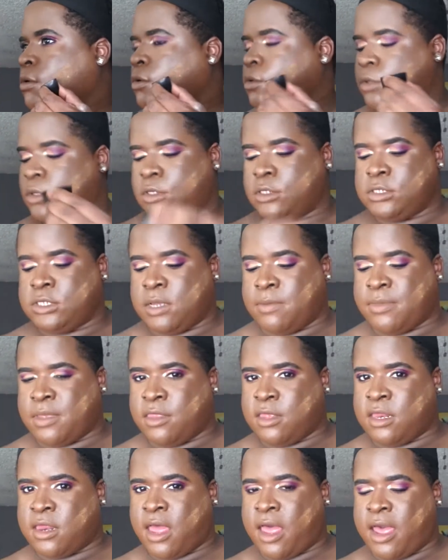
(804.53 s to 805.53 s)
Something
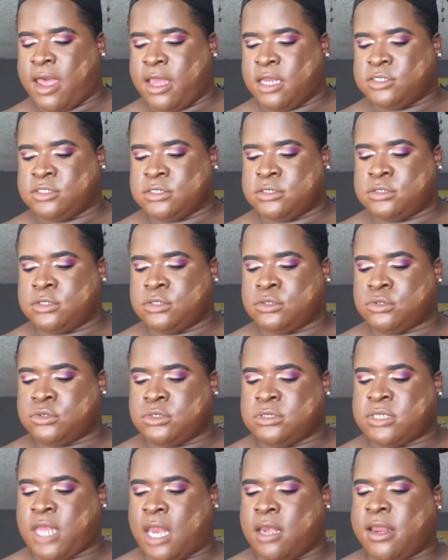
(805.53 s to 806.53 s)
that I just do
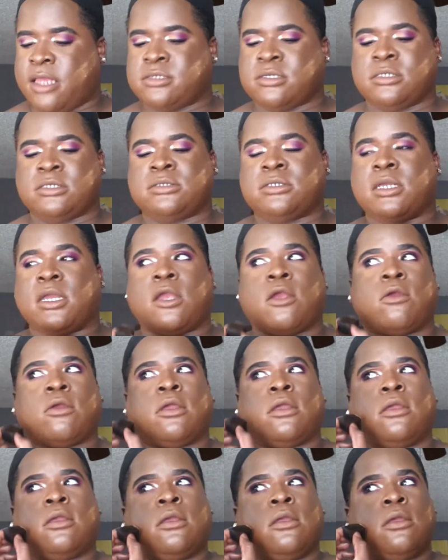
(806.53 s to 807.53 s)
is not
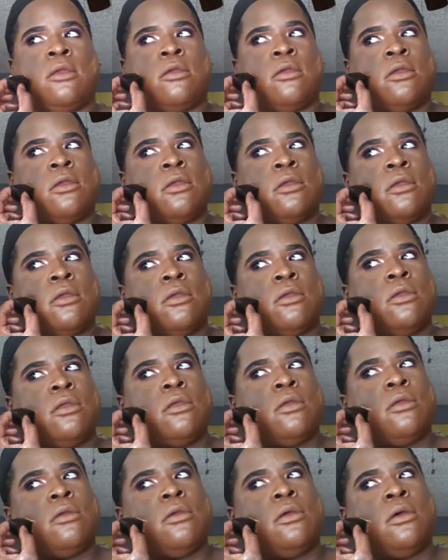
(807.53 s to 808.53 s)
necessary,
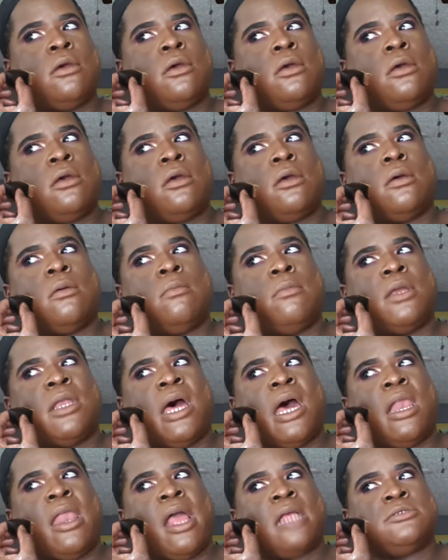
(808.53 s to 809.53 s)
but
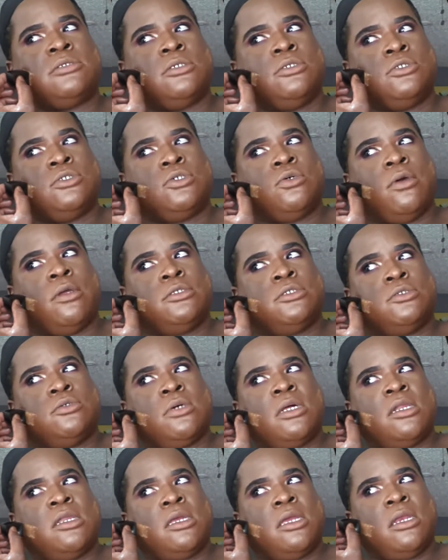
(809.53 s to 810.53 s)
I like to do it to
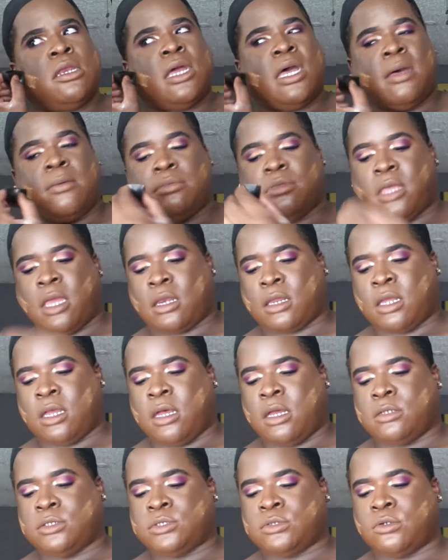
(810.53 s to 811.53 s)
clean up that
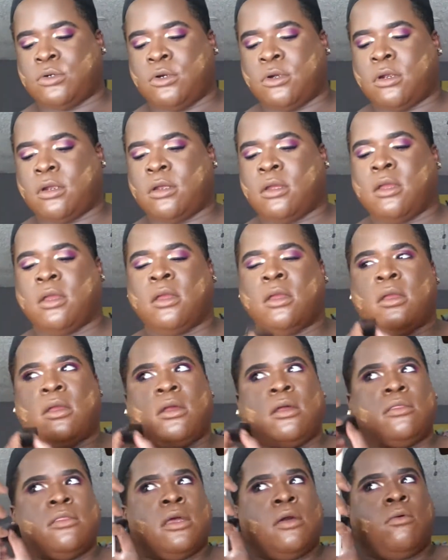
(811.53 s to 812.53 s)
contour.
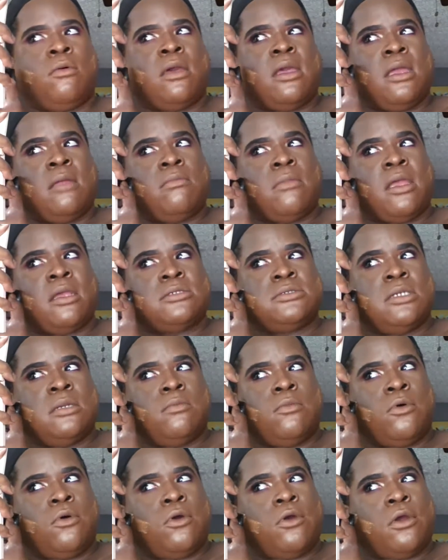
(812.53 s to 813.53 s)
That way it makes it
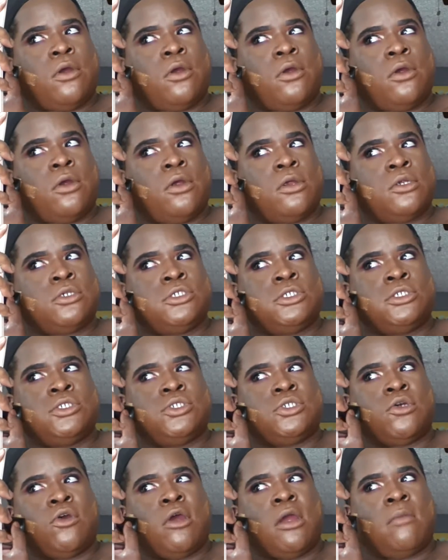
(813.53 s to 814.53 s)
more
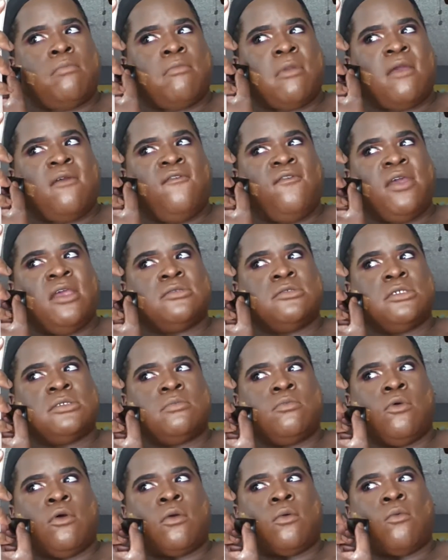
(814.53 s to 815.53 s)
sharp. My face is
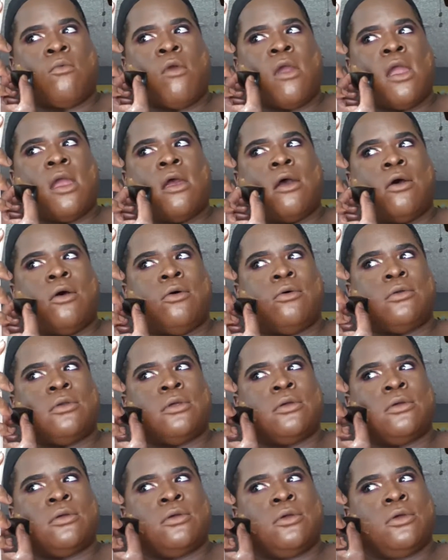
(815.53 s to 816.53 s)
more round,
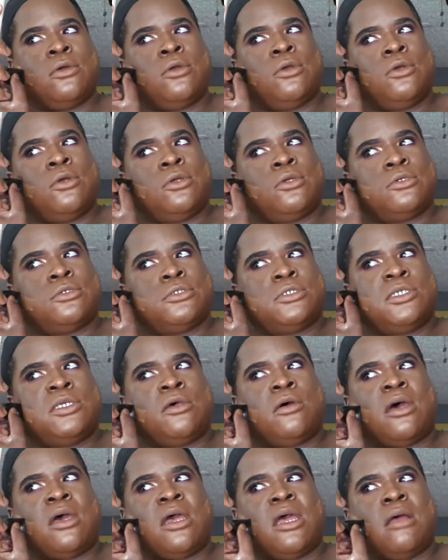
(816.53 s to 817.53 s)
so
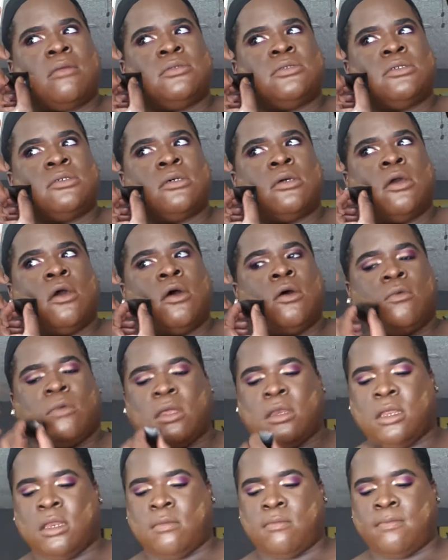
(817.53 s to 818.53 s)
I have to go
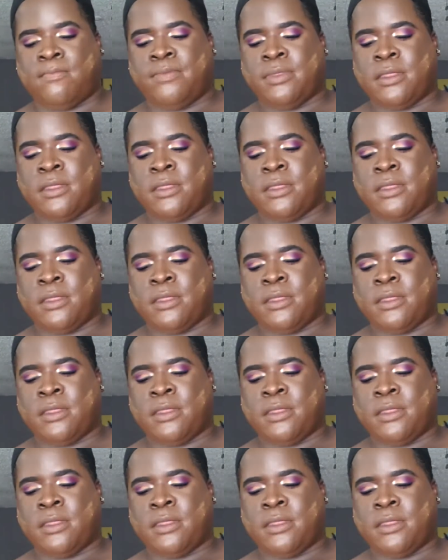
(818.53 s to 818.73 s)
in and